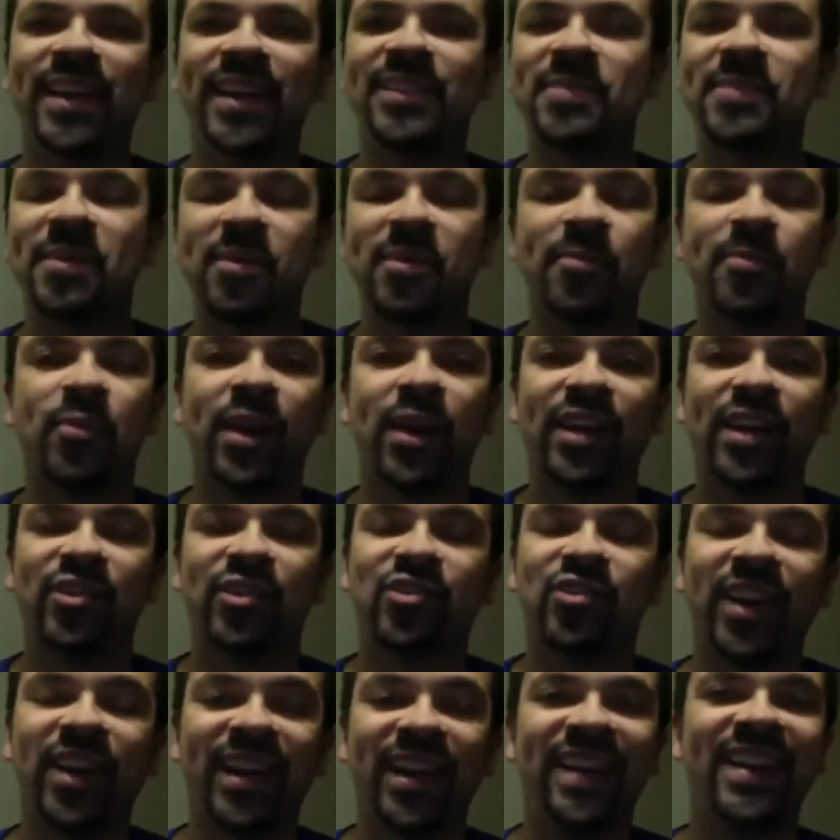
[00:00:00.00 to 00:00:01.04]
Do you remember Brett
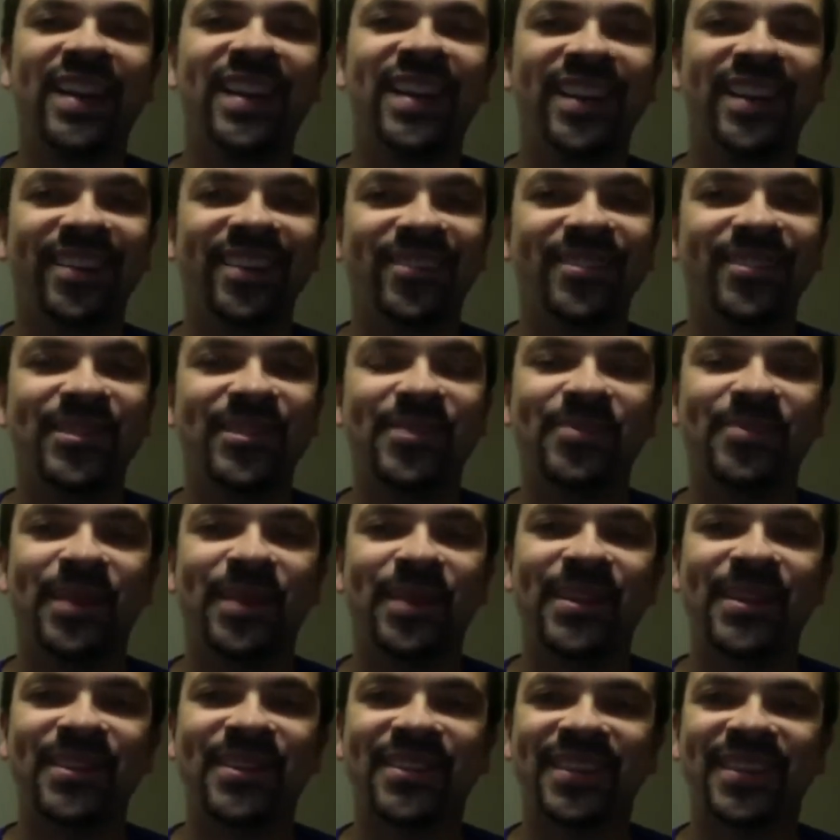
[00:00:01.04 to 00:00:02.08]
Shea was at
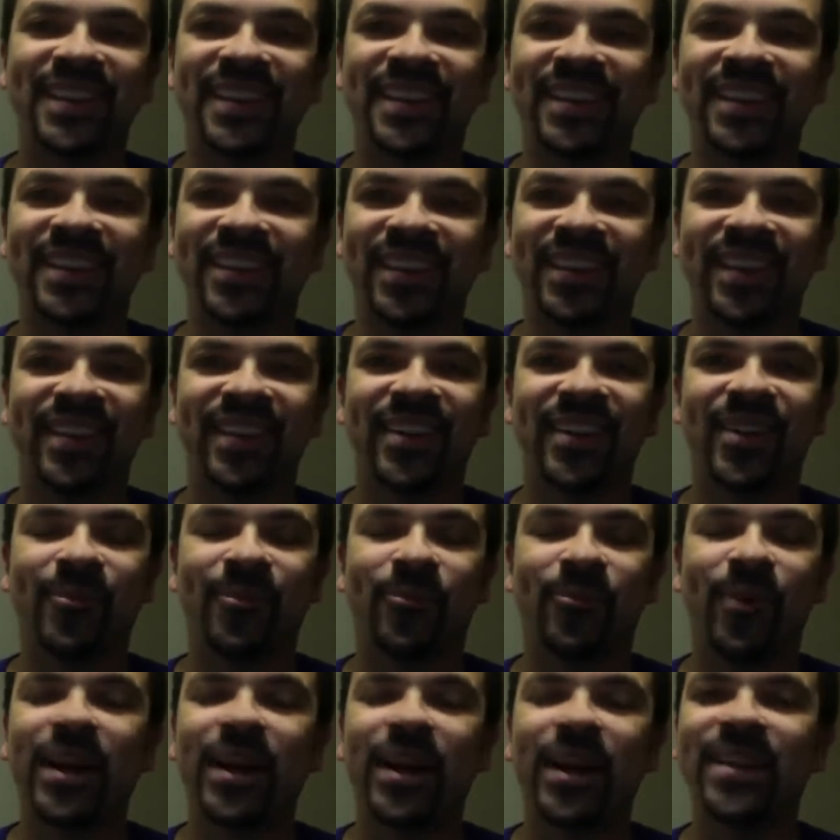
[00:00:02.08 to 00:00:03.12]
Barnsley
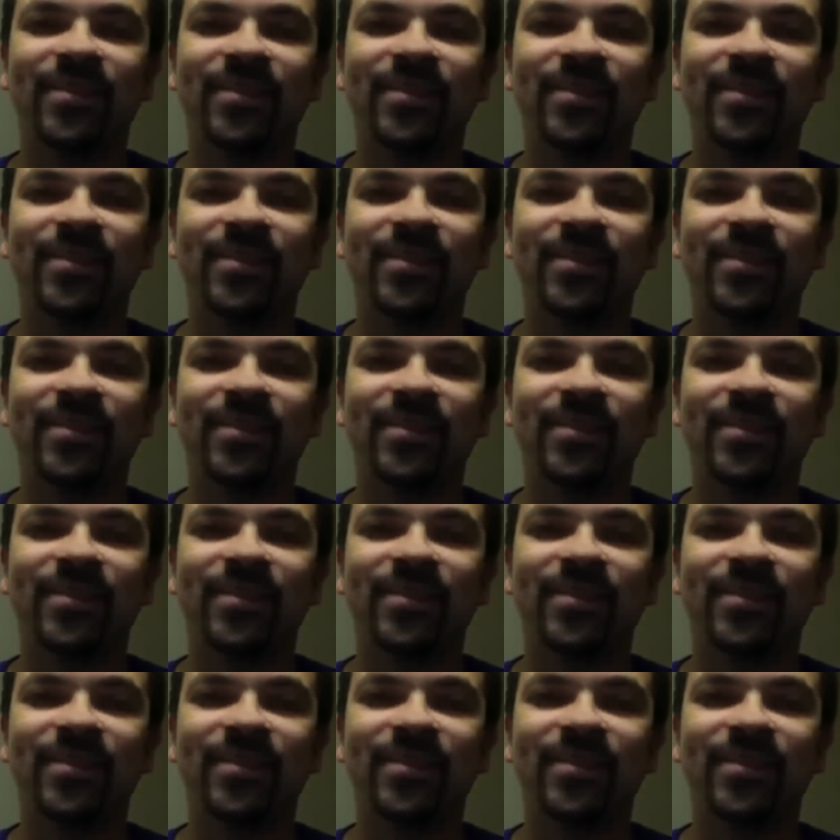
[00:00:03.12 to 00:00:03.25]
way